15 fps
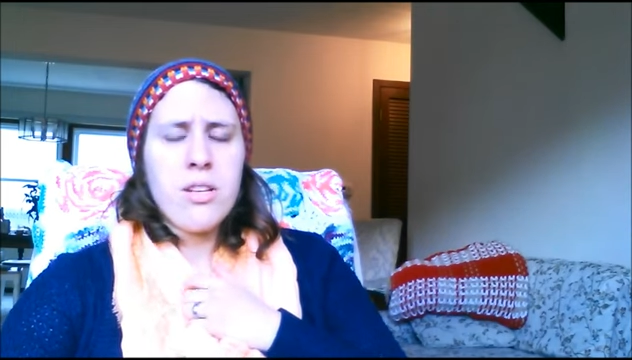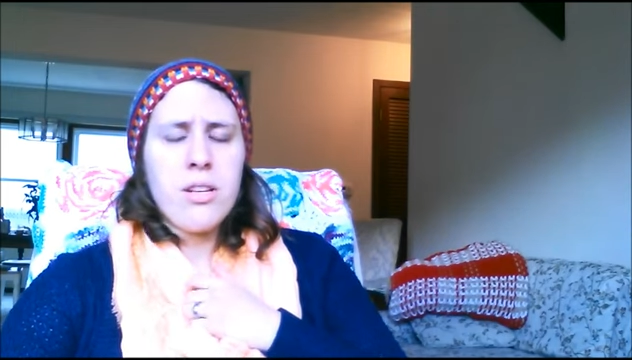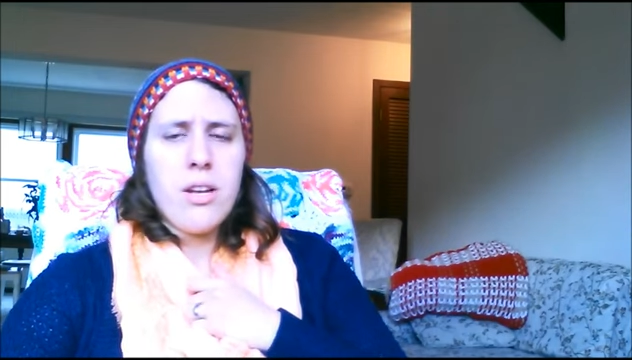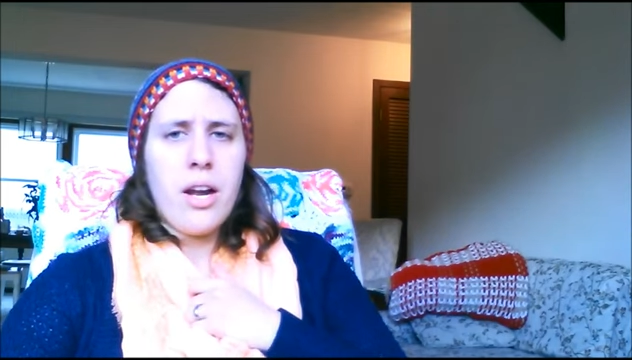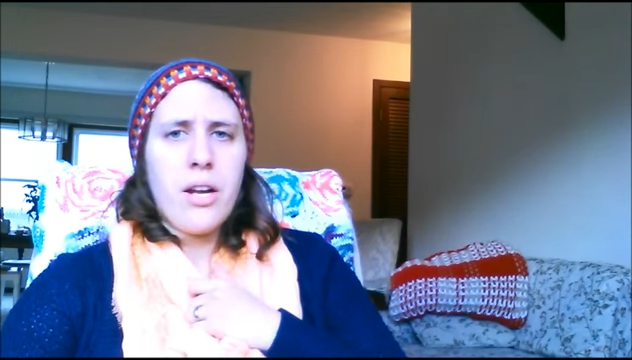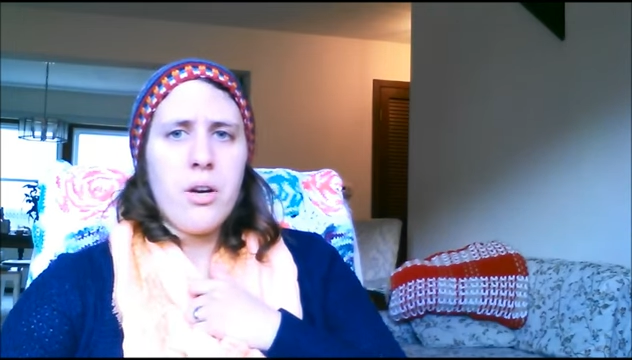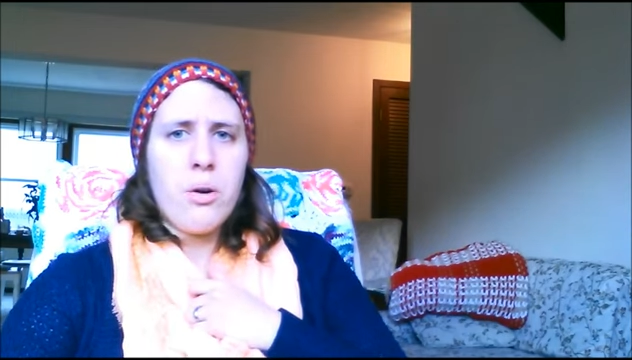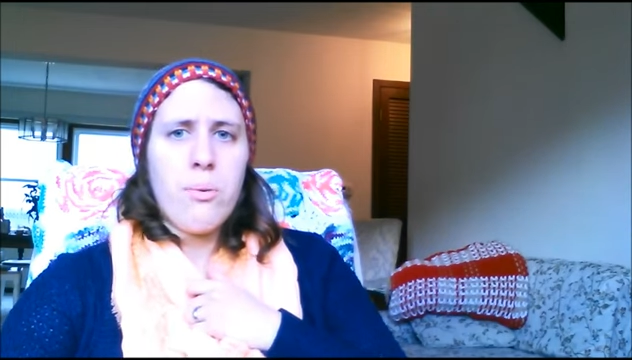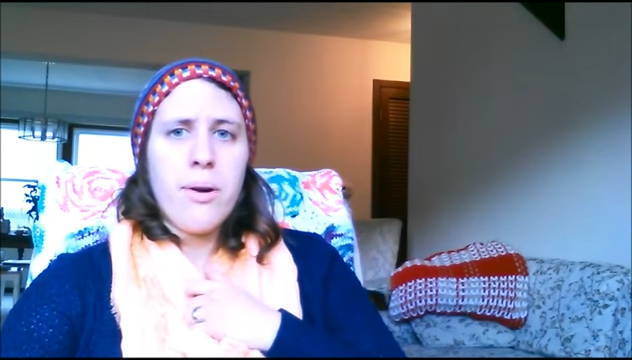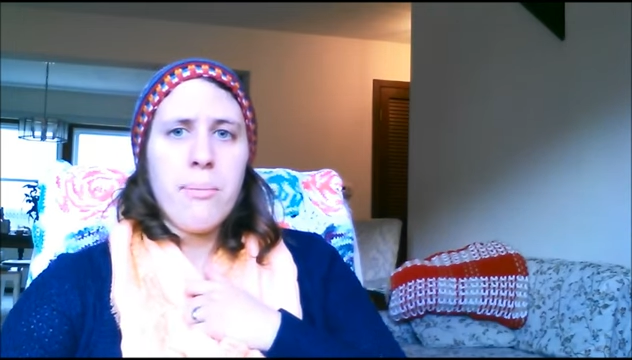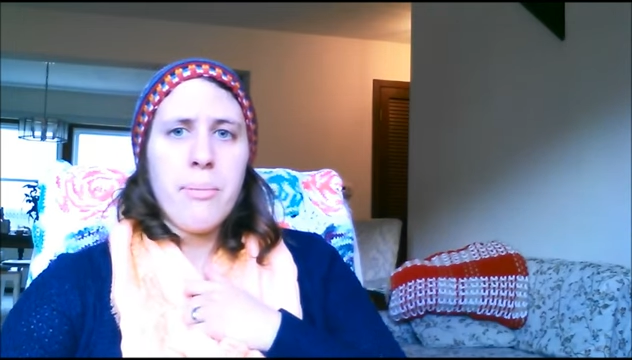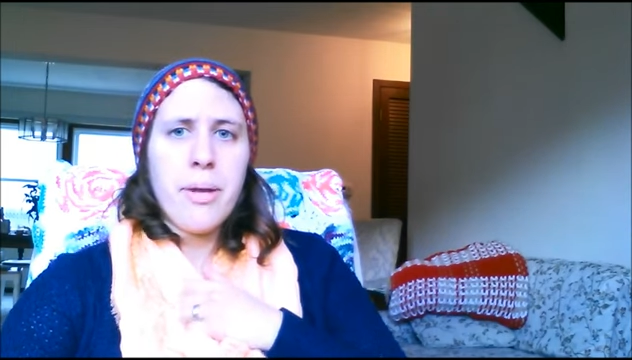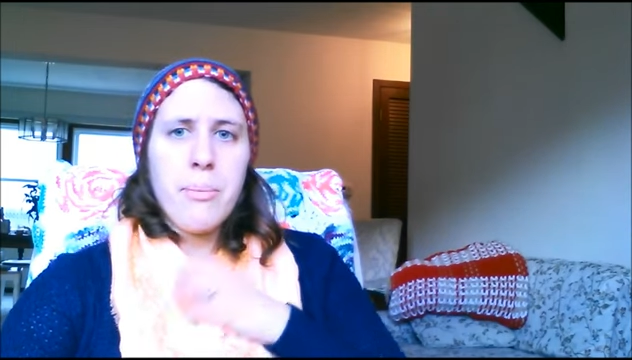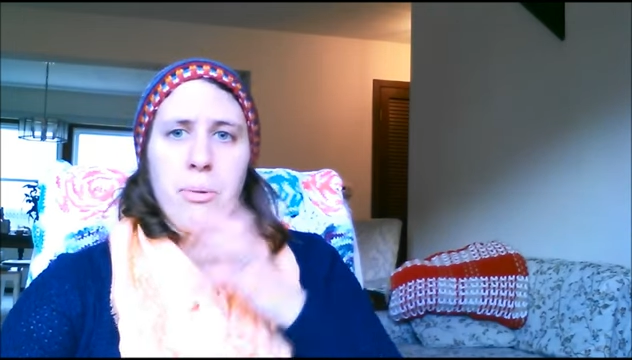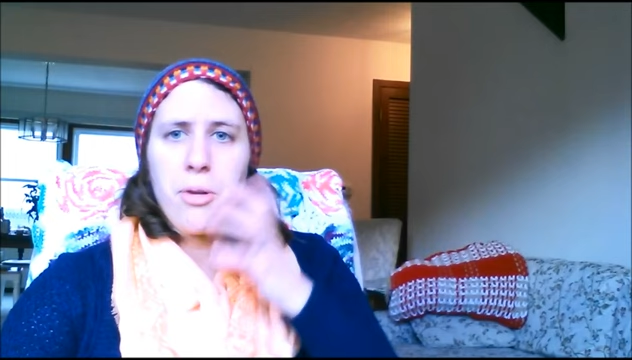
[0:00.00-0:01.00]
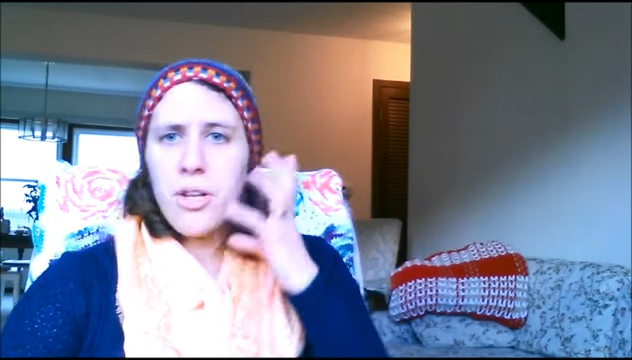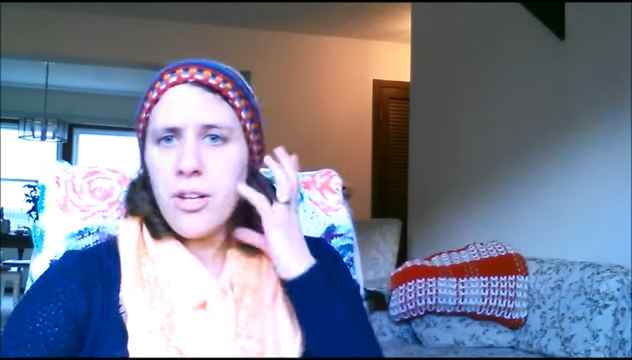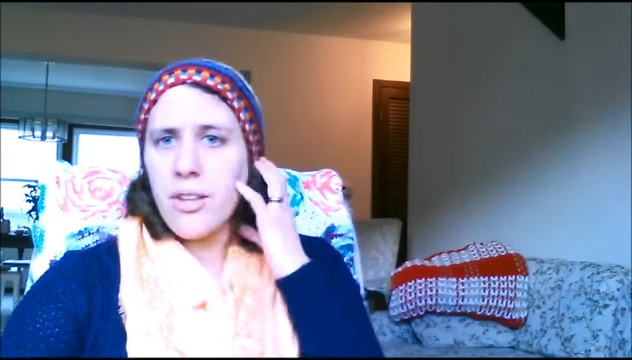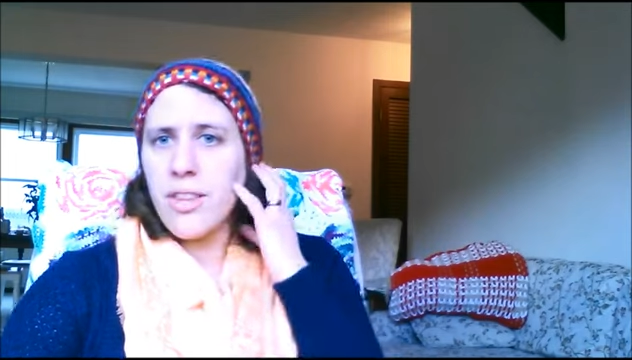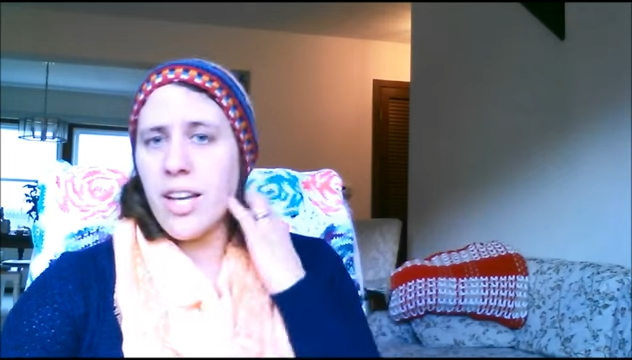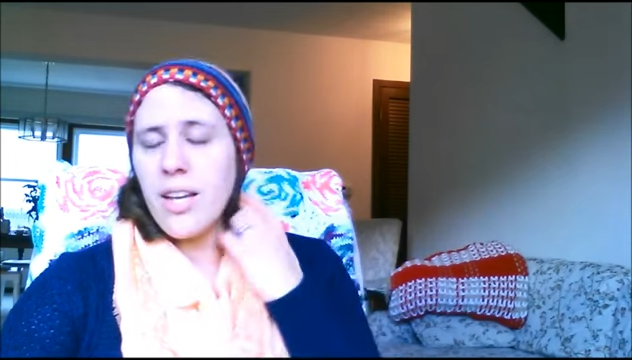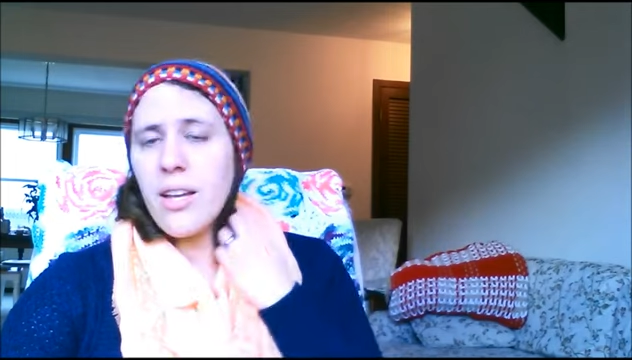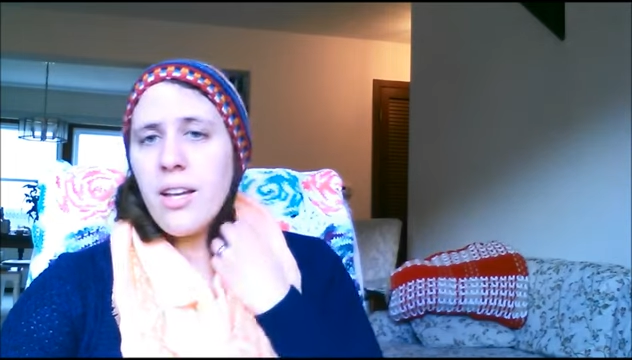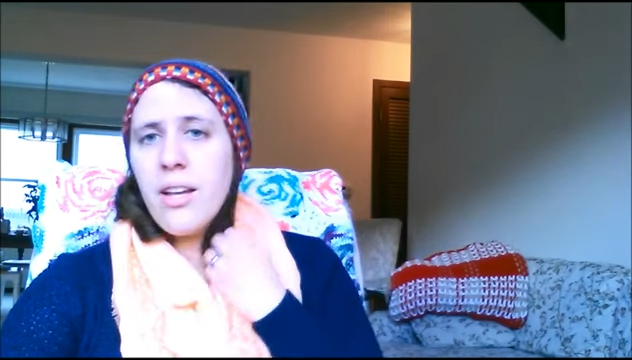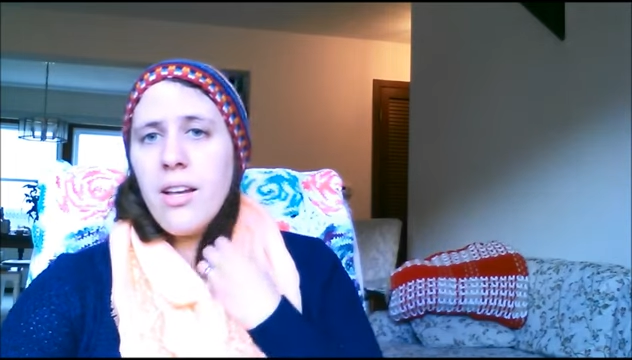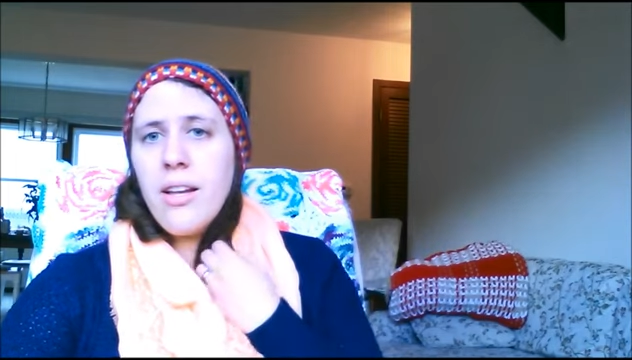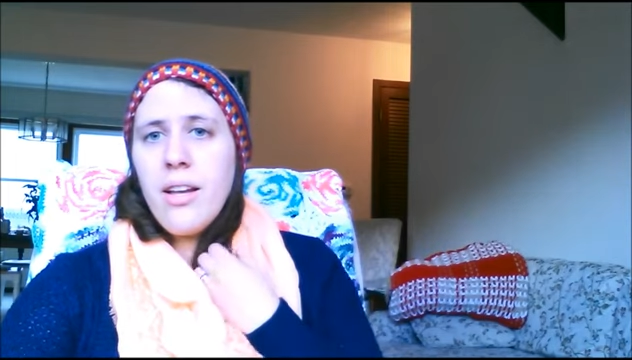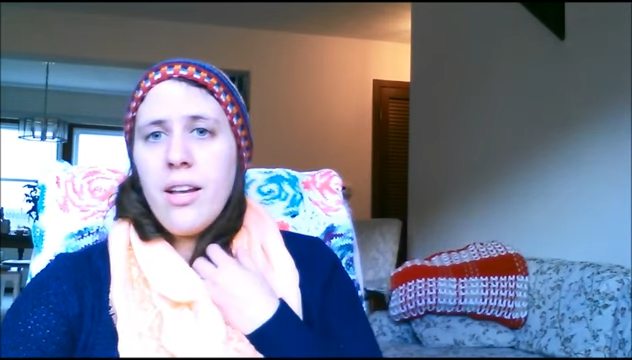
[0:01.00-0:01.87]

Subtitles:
and I don't want people to think